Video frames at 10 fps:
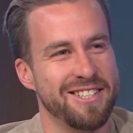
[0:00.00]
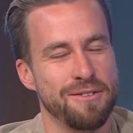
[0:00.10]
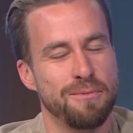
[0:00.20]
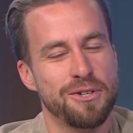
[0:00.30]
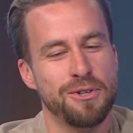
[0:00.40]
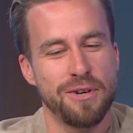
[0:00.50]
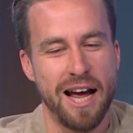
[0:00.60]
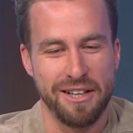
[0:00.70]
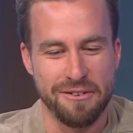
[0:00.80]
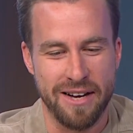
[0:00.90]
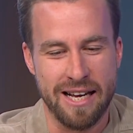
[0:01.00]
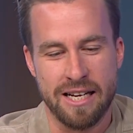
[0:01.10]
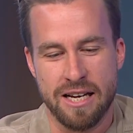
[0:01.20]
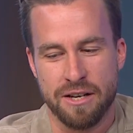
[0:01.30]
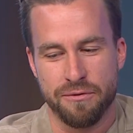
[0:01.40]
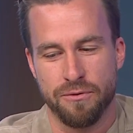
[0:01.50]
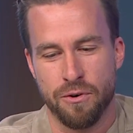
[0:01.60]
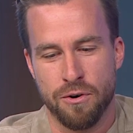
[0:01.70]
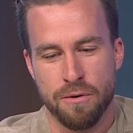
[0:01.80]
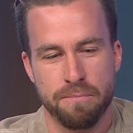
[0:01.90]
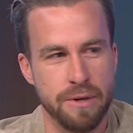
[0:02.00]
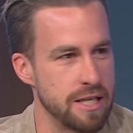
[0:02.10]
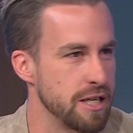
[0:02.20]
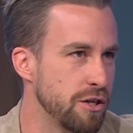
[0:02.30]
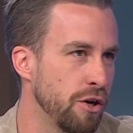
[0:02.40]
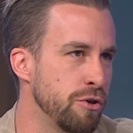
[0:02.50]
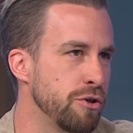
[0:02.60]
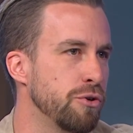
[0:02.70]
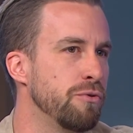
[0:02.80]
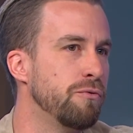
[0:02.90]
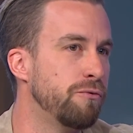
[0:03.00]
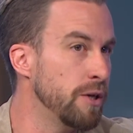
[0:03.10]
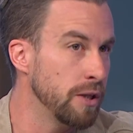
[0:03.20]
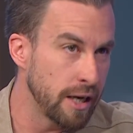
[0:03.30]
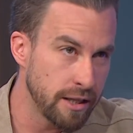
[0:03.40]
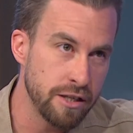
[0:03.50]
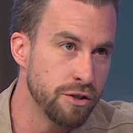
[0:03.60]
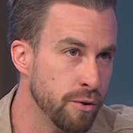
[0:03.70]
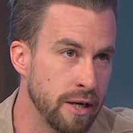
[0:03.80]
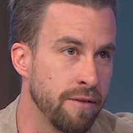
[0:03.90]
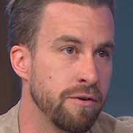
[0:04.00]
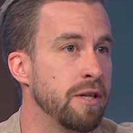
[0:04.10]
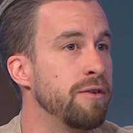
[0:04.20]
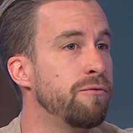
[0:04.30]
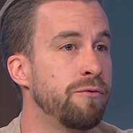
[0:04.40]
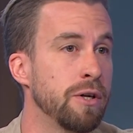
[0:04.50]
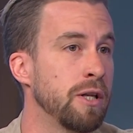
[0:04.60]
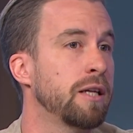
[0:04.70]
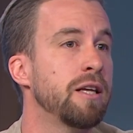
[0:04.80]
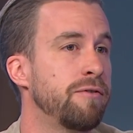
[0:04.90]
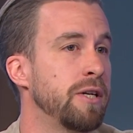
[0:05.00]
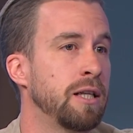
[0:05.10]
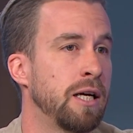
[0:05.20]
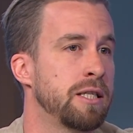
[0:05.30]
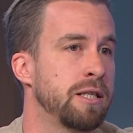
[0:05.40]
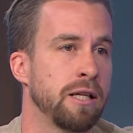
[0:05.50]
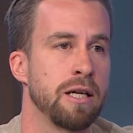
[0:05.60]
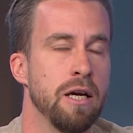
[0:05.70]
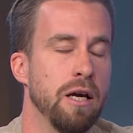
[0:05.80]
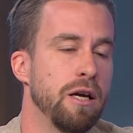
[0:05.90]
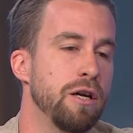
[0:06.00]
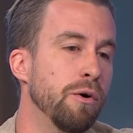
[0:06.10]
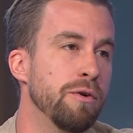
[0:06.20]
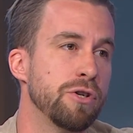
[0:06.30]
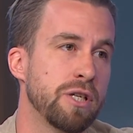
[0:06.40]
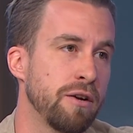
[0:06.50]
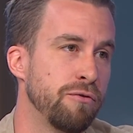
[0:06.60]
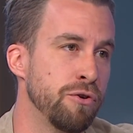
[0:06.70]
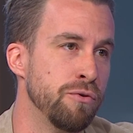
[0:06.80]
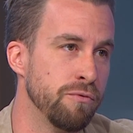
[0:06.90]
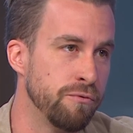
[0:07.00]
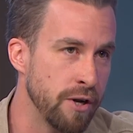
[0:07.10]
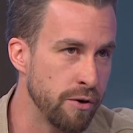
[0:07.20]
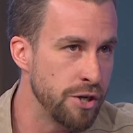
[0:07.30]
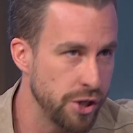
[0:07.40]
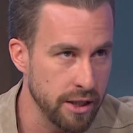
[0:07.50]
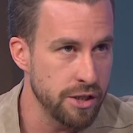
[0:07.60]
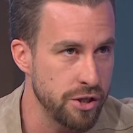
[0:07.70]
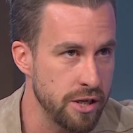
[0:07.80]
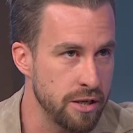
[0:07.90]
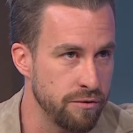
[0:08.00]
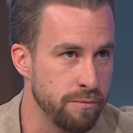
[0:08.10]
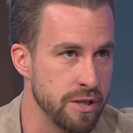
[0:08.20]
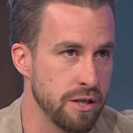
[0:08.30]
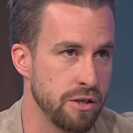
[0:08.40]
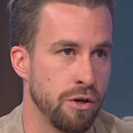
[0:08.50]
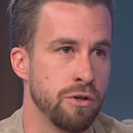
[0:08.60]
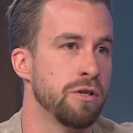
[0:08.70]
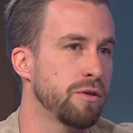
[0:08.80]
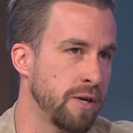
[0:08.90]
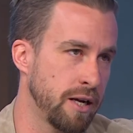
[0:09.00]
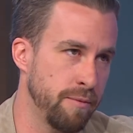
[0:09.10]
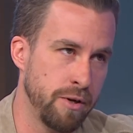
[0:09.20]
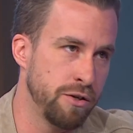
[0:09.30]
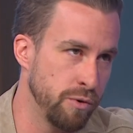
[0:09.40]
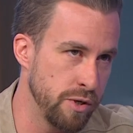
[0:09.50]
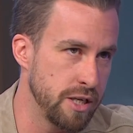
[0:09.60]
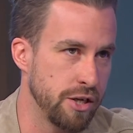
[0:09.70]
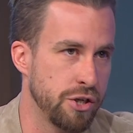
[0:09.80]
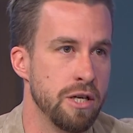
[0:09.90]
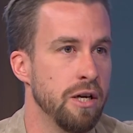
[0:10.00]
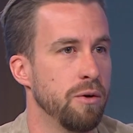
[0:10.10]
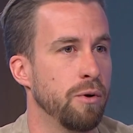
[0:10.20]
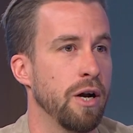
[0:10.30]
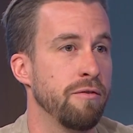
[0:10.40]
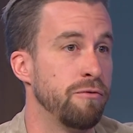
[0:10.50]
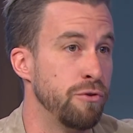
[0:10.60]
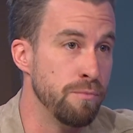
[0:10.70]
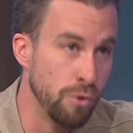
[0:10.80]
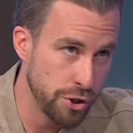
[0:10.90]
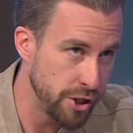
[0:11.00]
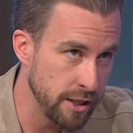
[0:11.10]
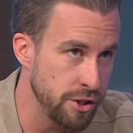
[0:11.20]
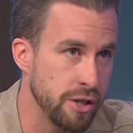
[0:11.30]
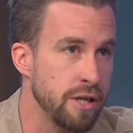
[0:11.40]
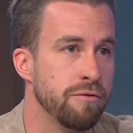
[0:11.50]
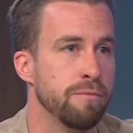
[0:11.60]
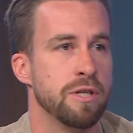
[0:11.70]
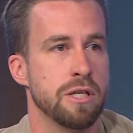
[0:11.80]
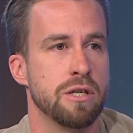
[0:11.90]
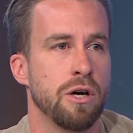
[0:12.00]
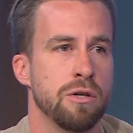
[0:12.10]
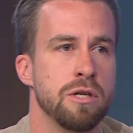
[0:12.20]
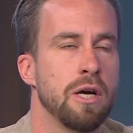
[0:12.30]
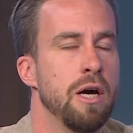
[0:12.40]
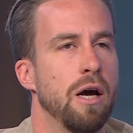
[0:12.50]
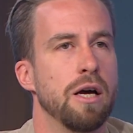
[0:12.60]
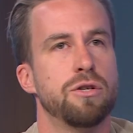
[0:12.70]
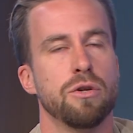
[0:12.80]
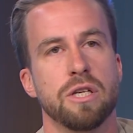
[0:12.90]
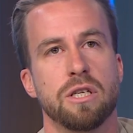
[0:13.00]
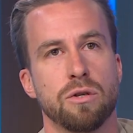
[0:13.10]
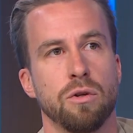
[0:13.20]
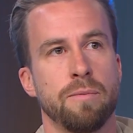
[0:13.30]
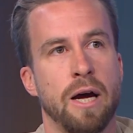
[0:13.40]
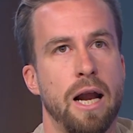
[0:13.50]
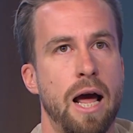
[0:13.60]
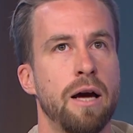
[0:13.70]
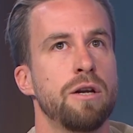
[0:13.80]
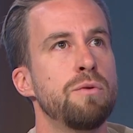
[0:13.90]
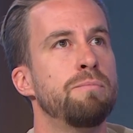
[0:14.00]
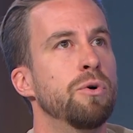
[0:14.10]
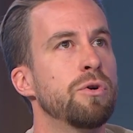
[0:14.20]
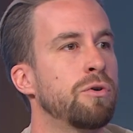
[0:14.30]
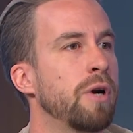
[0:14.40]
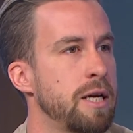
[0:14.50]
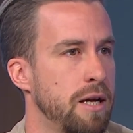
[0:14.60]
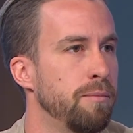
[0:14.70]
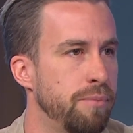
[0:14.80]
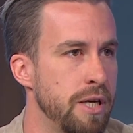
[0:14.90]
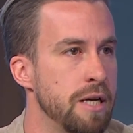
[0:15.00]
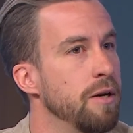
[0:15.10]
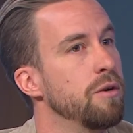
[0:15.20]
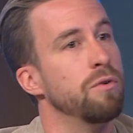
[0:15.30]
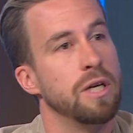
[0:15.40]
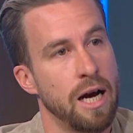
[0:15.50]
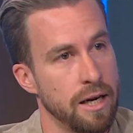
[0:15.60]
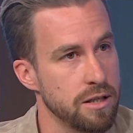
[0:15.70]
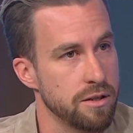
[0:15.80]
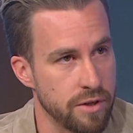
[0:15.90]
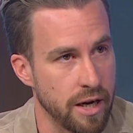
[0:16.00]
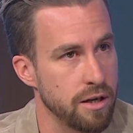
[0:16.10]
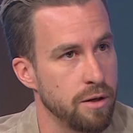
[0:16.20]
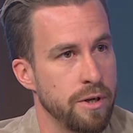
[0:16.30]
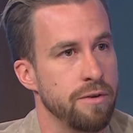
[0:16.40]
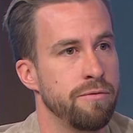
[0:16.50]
so the book's called Elevate, and it's for business owners who feel like they're doing everything, feel like they've hit a glass ceiling. You know, we've just had a few very challenging years for business owners. We're now coming into a recession. We're going to have a few more challenging years for business owners. And so this is all about how do you build a great company, regardless of the economic